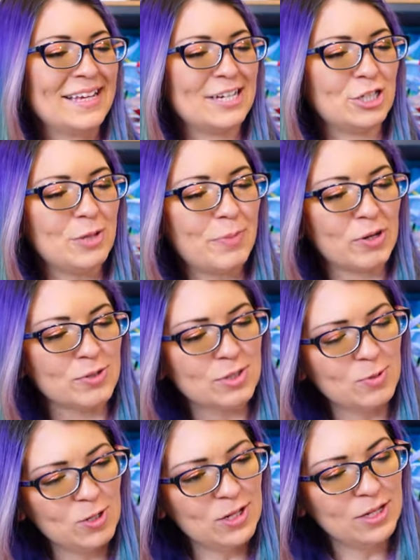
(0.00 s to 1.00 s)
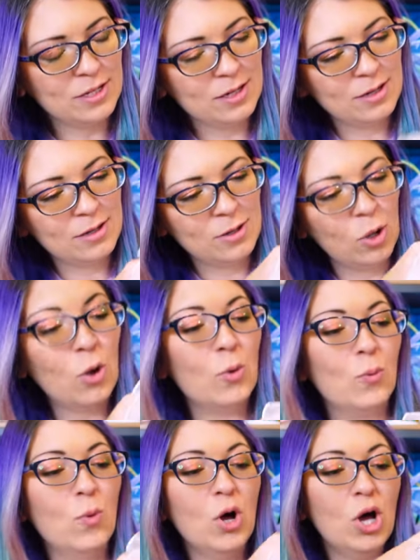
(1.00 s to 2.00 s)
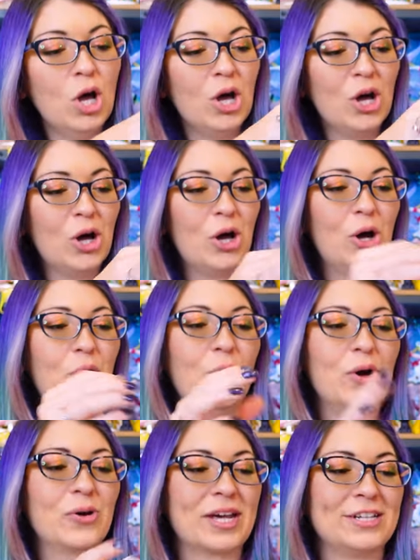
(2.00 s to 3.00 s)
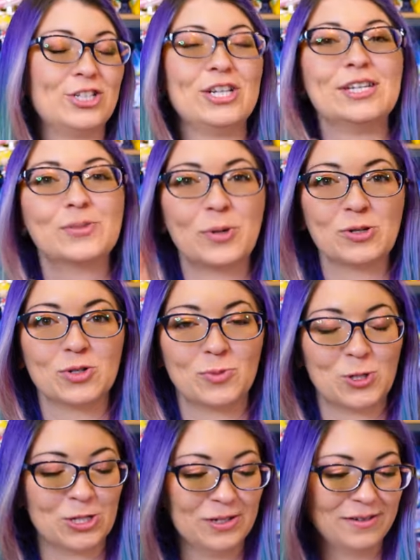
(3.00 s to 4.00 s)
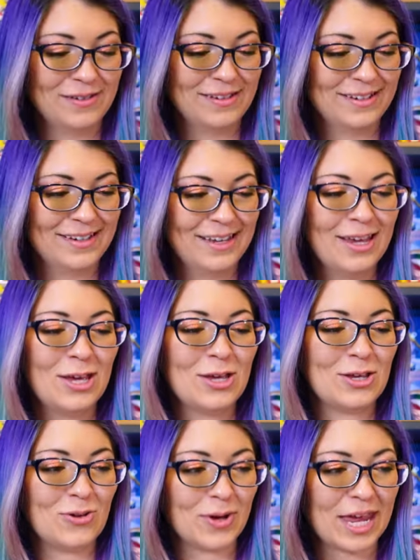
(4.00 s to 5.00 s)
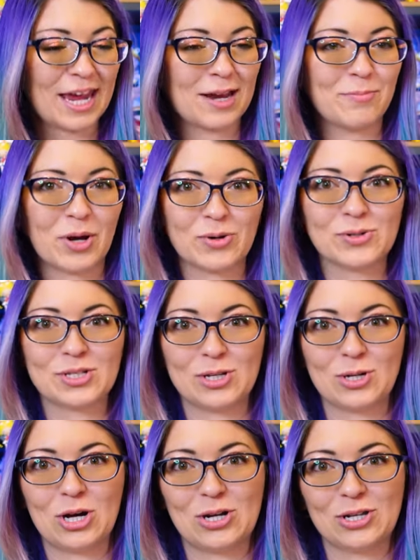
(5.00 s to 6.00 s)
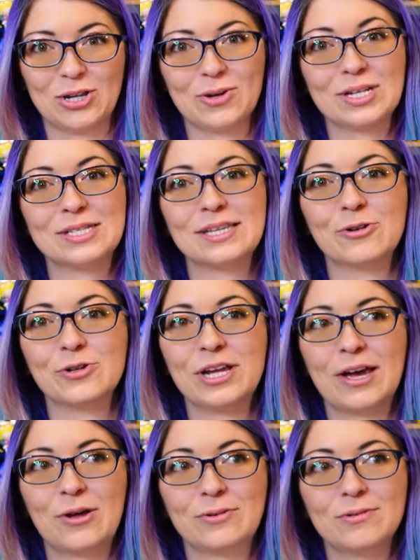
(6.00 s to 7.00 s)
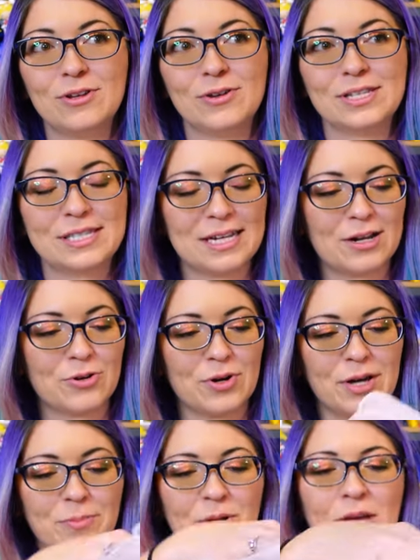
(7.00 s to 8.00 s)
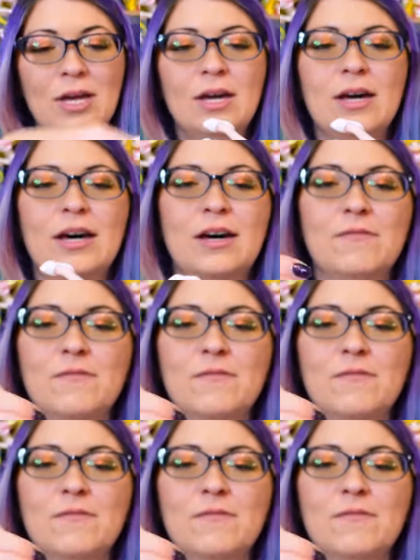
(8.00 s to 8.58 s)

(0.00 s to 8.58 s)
Is she posable? Whoa. Okay, she is posable. You can pose the doll. You can sit her down. You can stand her up. Uh,